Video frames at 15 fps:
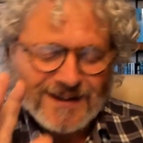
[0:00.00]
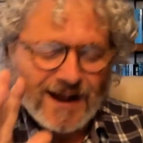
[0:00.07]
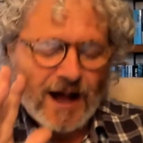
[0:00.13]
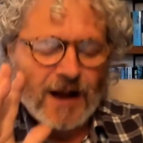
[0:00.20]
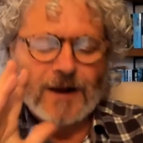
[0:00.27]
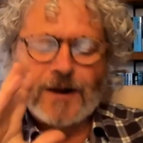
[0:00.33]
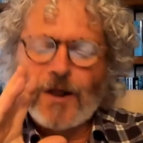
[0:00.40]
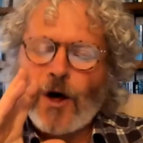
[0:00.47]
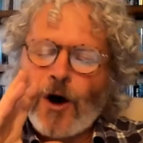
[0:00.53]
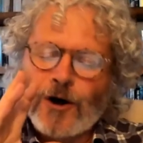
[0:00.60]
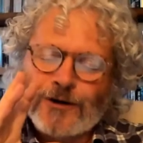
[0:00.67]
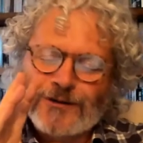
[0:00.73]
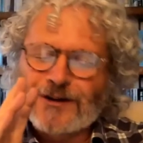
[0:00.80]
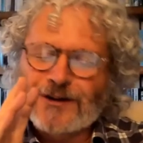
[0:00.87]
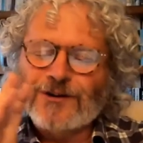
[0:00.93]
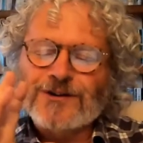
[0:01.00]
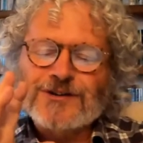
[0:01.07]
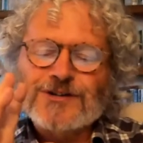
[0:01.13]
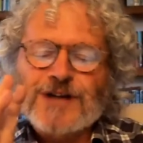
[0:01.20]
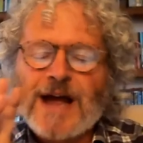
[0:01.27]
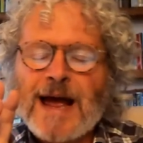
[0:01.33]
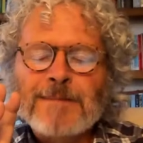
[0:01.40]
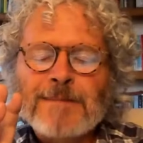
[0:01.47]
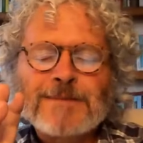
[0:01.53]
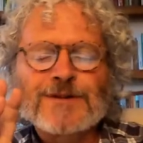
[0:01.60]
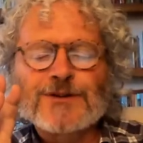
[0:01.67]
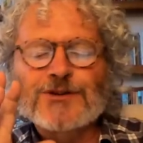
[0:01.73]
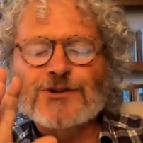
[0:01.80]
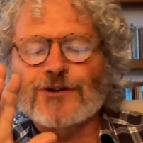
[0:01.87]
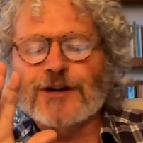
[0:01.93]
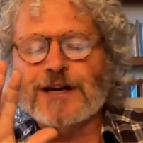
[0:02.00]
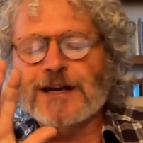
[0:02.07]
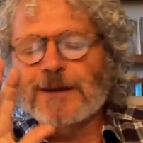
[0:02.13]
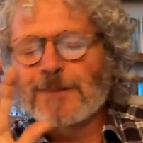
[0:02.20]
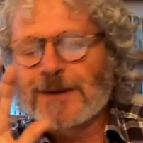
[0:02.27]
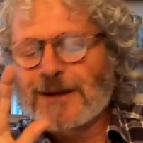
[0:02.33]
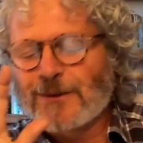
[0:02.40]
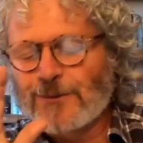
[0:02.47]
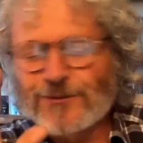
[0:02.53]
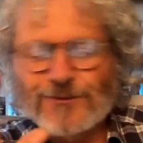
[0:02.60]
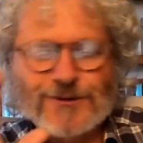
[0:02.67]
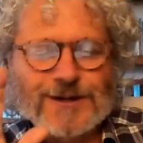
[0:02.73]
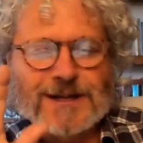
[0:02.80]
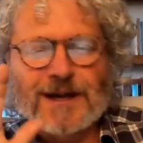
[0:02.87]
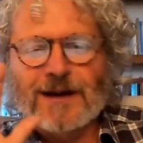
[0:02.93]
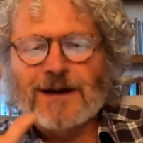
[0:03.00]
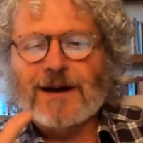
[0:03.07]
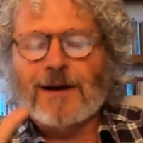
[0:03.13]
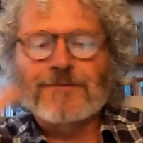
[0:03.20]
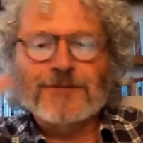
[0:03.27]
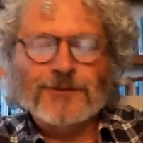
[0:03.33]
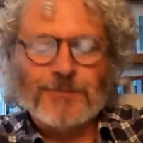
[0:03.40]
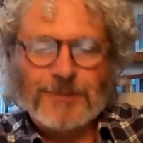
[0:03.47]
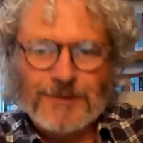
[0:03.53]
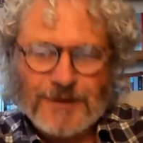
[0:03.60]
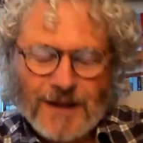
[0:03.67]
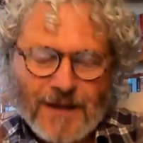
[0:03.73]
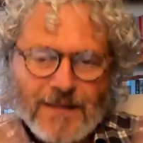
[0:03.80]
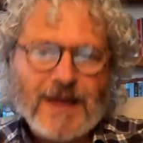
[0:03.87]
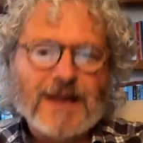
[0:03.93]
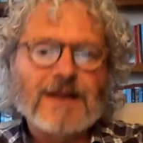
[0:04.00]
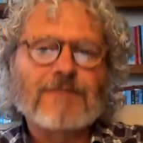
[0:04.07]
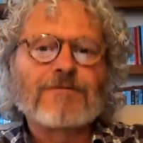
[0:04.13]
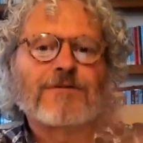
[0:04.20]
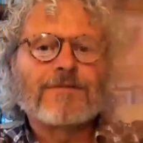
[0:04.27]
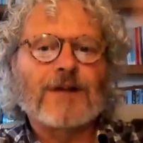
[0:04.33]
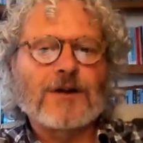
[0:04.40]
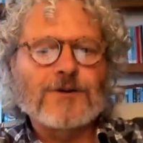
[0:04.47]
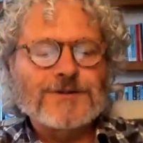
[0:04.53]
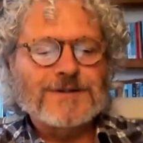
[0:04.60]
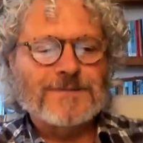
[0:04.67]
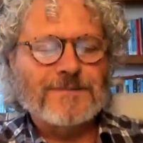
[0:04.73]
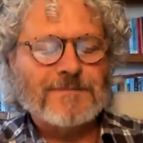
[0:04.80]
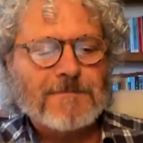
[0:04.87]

a log that got jammed in the stream and it was really uncomfortable and then it flows